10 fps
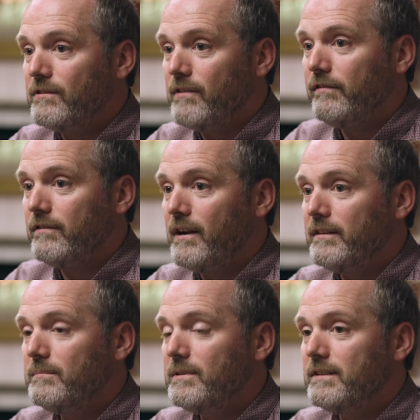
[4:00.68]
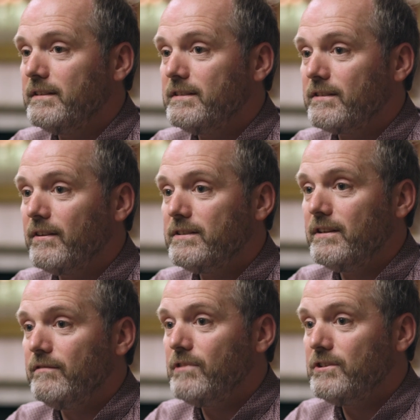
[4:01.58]
the referendum as a
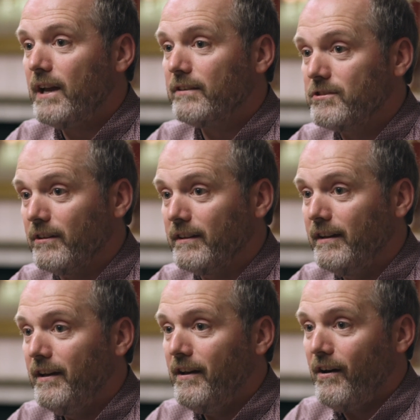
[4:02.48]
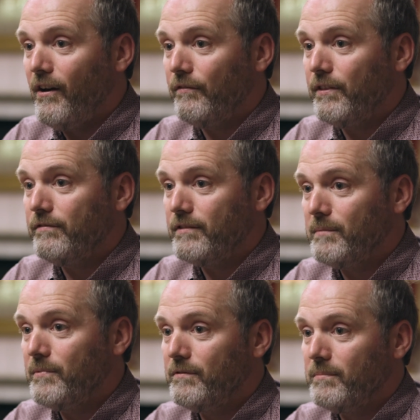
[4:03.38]
decisive rejection of the free
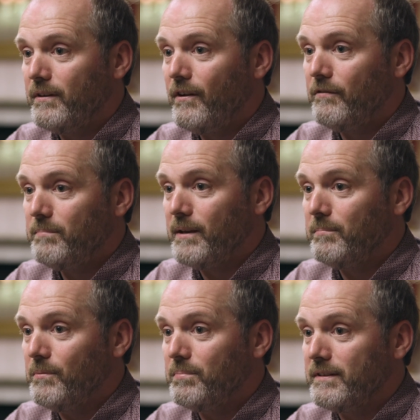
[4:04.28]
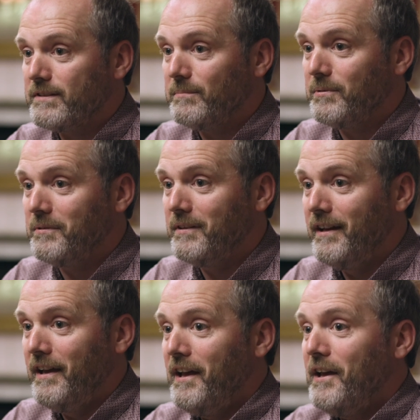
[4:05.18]
movement of people principle.
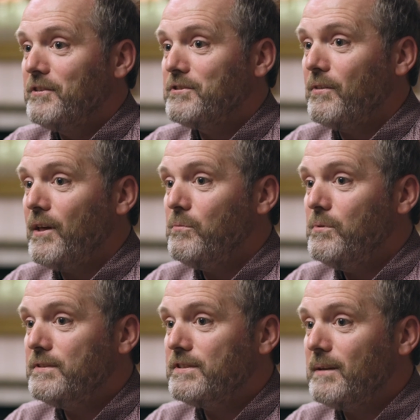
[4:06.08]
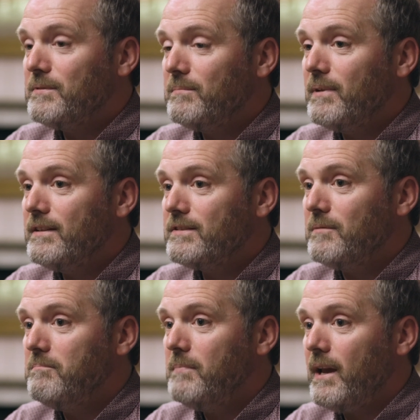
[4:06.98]
So there would seem to be
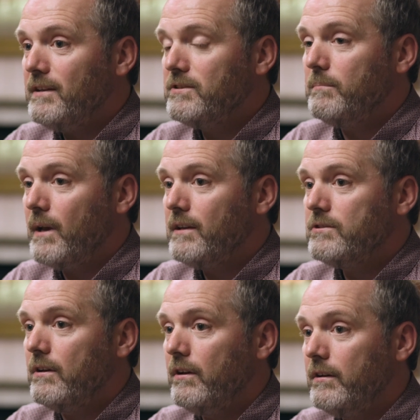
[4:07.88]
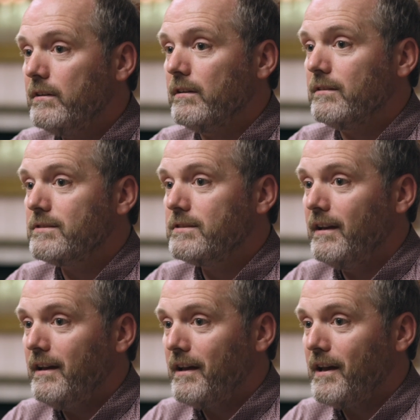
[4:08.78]
some major, major hurdles
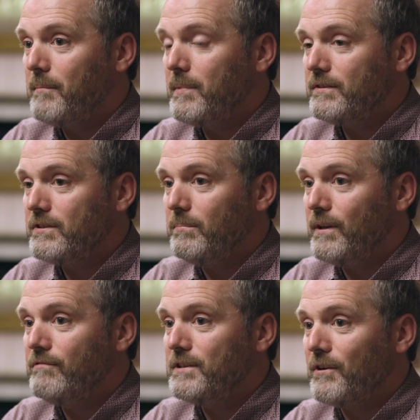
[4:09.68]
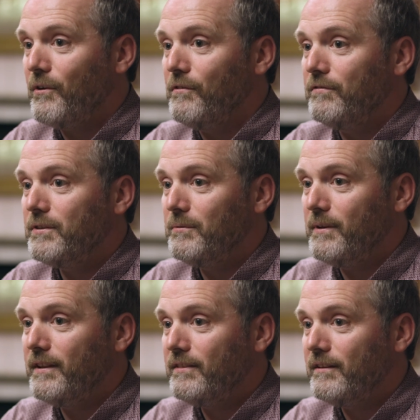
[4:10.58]
um, to be resolved
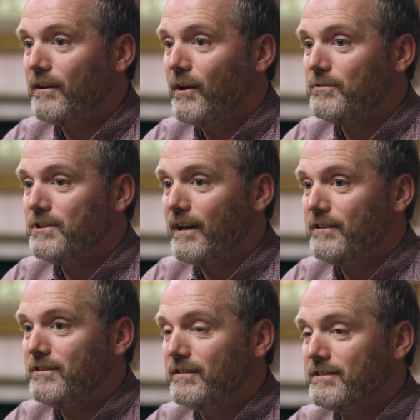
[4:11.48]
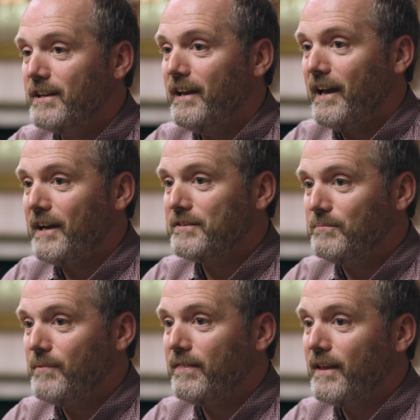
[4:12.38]
within the negotiations as
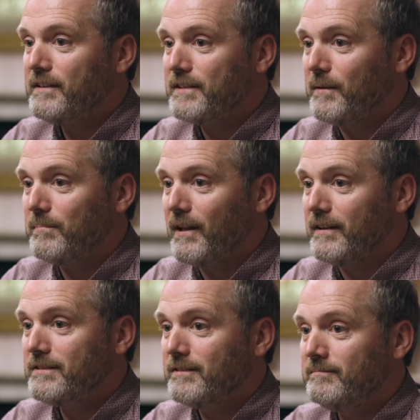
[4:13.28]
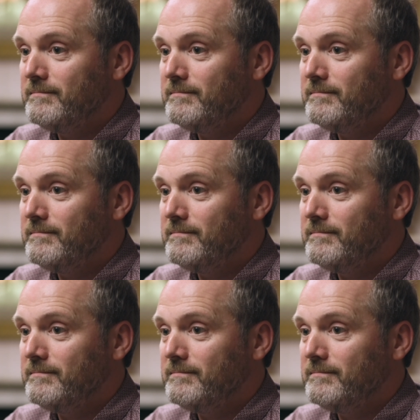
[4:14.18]
and when they take place.